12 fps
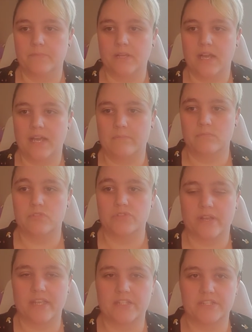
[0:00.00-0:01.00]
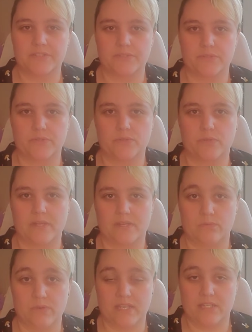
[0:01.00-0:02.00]
I'm trying to
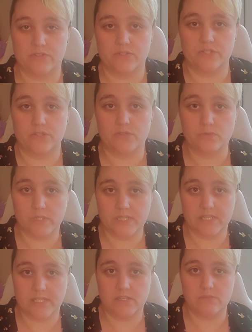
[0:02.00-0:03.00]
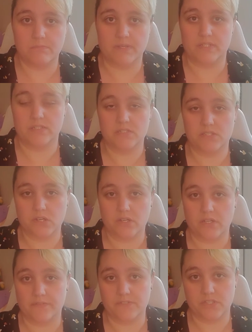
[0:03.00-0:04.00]
reintroduce working out, but start
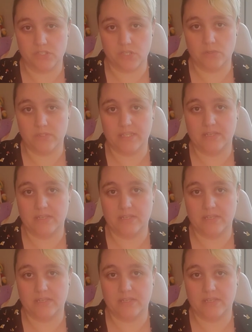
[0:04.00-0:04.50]
off slowly